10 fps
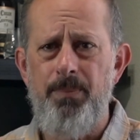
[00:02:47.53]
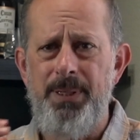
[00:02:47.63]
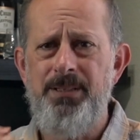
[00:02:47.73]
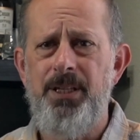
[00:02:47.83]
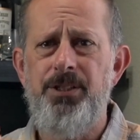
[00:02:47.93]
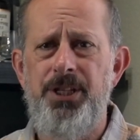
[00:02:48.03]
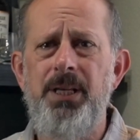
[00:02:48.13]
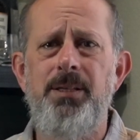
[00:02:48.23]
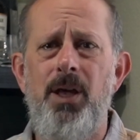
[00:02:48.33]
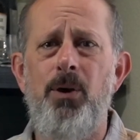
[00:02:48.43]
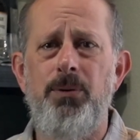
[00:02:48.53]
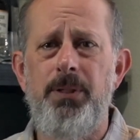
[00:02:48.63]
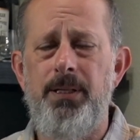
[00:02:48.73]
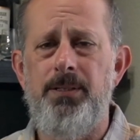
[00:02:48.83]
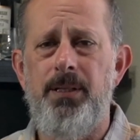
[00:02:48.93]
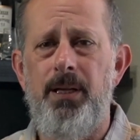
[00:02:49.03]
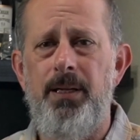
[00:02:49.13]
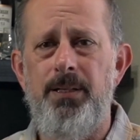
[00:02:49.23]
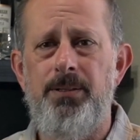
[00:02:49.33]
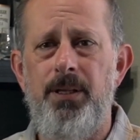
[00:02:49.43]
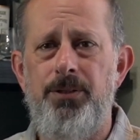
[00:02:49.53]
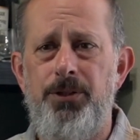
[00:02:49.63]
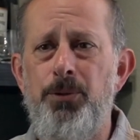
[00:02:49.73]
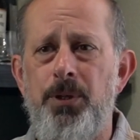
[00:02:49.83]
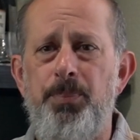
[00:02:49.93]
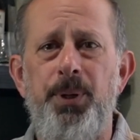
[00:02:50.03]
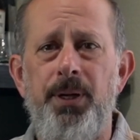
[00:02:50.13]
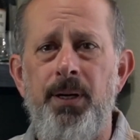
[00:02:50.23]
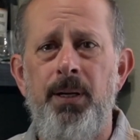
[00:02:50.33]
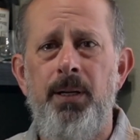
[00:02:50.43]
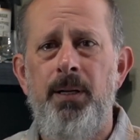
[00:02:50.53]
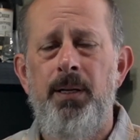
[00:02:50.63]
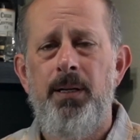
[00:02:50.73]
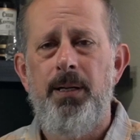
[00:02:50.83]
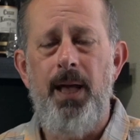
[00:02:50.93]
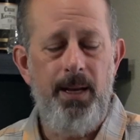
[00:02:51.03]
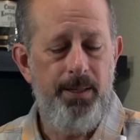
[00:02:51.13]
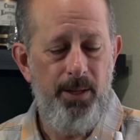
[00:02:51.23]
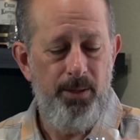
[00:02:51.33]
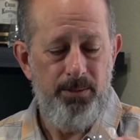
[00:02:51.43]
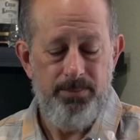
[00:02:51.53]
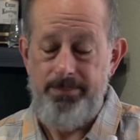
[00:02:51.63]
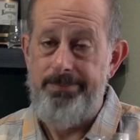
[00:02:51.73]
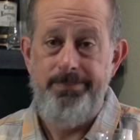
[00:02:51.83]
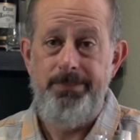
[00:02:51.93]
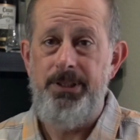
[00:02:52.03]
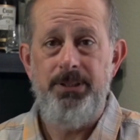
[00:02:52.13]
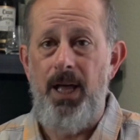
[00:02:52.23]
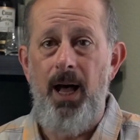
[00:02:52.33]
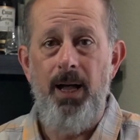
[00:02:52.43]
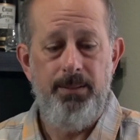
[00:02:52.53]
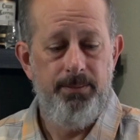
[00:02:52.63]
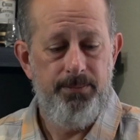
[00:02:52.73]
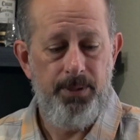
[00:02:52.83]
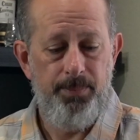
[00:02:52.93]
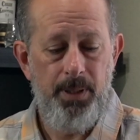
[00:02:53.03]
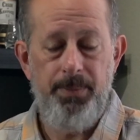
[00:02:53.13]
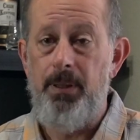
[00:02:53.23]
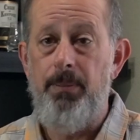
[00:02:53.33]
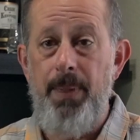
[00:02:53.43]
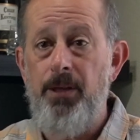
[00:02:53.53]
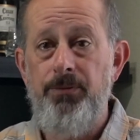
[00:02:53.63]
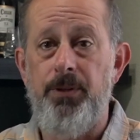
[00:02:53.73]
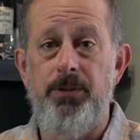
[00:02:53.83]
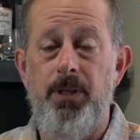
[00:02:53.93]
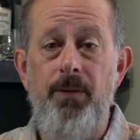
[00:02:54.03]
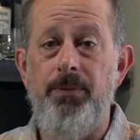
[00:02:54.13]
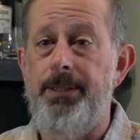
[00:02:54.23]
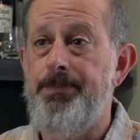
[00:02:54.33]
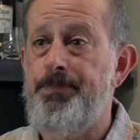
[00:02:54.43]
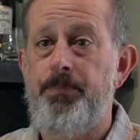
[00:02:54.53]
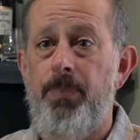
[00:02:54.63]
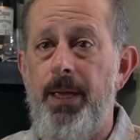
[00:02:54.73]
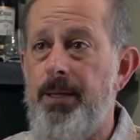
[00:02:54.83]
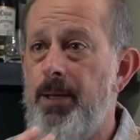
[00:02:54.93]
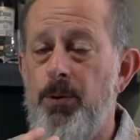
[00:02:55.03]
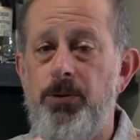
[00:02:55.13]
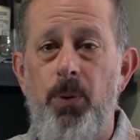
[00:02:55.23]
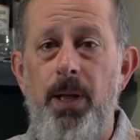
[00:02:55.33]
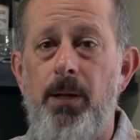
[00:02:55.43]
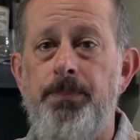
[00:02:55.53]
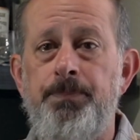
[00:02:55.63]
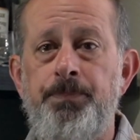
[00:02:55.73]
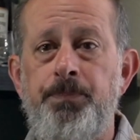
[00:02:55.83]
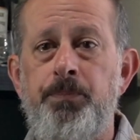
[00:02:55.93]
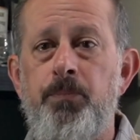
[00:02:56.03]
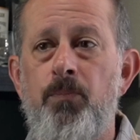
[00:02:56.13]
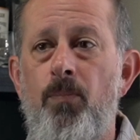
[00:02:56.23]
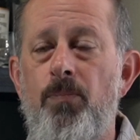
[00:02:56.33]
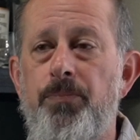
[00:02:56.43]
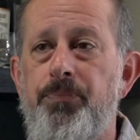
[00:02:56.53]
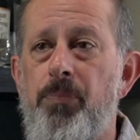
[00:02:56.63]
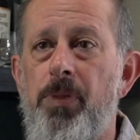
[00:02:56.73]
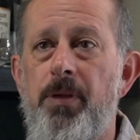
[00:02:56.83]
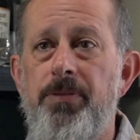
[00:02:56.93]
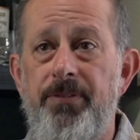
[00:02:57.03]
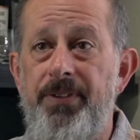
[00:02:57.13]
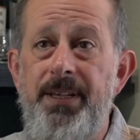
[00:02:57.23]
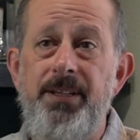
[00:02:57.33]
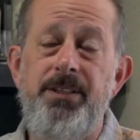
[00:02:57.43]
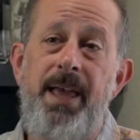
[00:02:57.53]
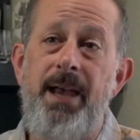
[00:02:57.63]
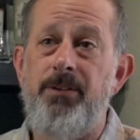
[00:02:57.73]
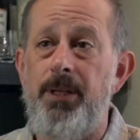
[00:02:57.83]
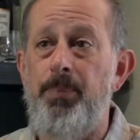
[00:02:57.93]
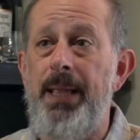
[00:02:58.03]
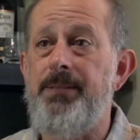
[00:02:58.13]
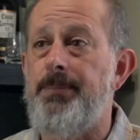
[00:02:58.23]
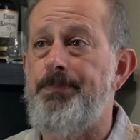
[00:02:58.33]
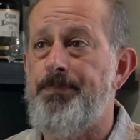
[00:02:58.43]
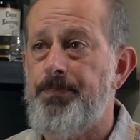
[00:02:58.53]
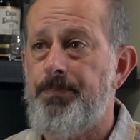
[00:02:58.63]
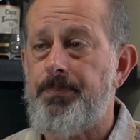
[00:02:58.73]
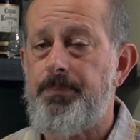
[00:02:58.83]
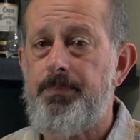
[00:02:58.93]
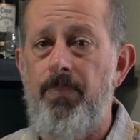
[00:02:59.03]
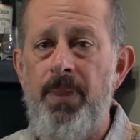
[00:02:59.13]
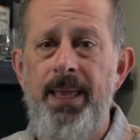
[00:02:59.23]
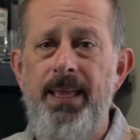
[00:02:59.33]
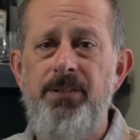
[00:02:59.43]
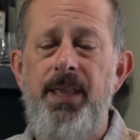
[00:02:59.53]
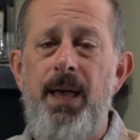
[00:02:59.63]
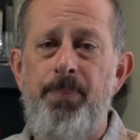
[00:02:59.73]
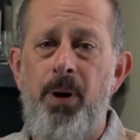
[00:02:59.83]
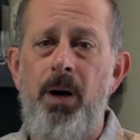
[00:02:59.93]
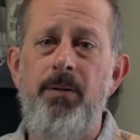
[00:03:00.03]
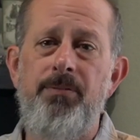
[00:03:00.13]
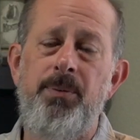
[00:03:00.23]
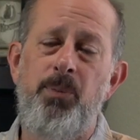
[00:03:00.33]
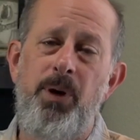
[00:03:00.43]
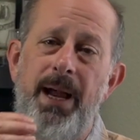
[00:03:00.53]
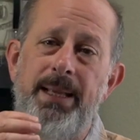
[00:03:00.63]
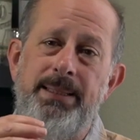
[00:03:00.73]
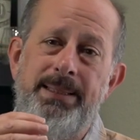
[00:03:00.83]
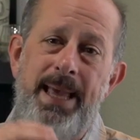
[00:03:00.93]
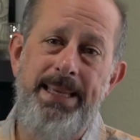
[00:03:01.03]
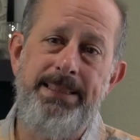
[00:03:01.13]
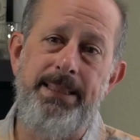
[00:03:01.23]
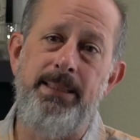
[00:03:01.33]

but it's a gin note. It's a it's a juniper kind of note. Just odd for bourbon. Mouth feels lovely. It coats well. The finish is actually pleasant. It's that part from where I taste